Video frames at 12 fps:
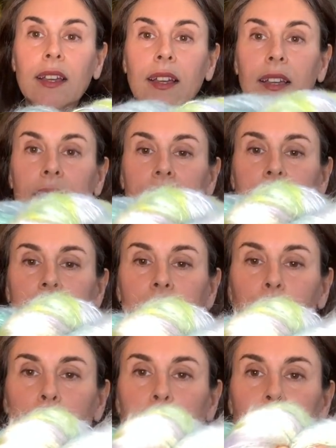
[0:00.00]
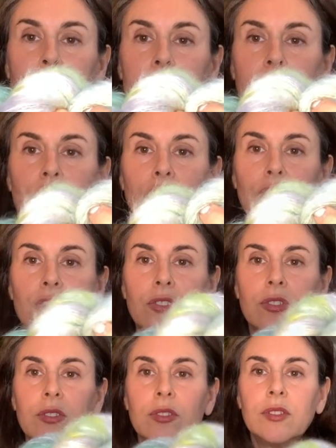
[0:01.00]
Uh, this is Blue Ridge.
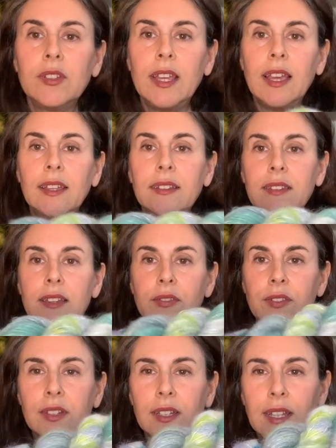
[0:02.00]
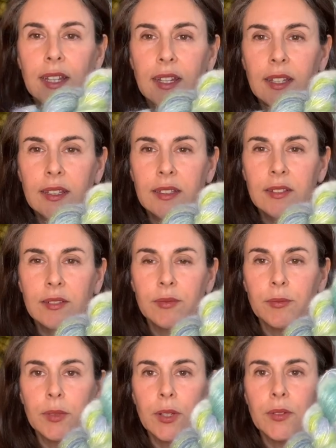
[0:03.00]
Yeah, it's definitely getting
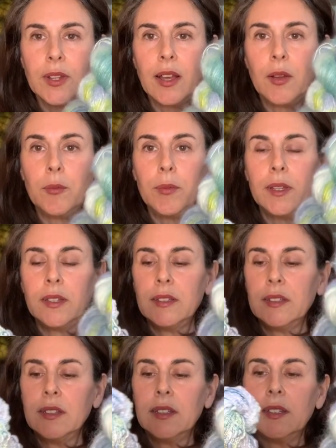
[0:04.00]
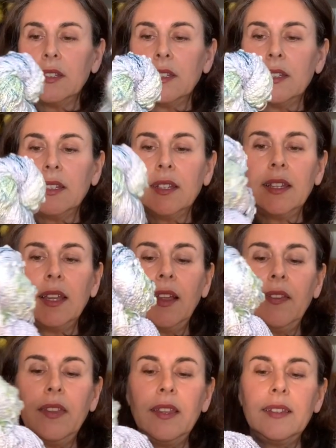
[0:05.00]
blown out, but...
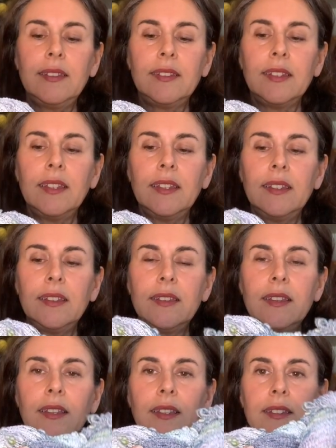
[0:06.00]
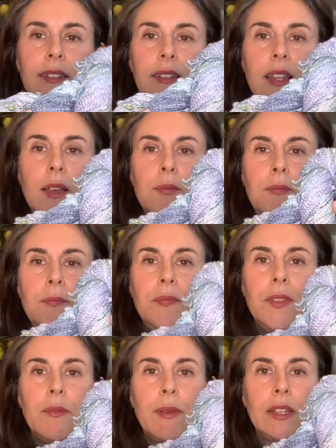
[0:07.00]
And this is the slub,
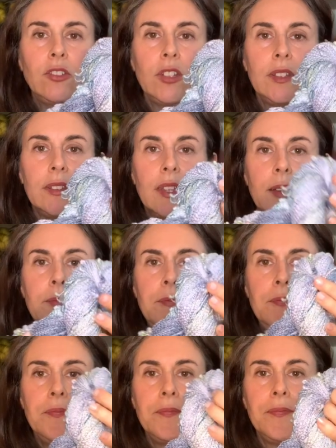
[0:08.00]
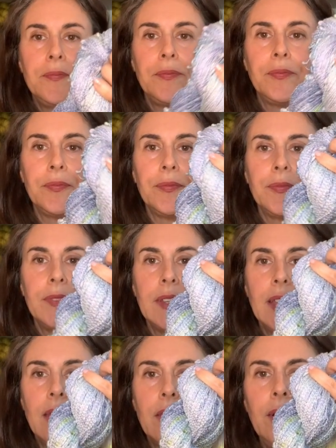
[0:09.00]
the matching slub
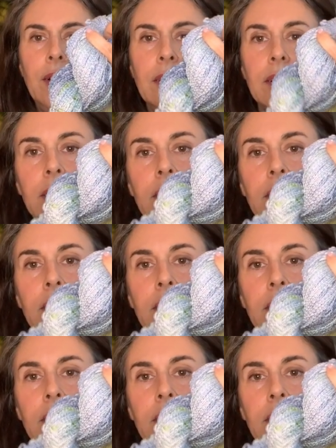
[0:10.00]
together.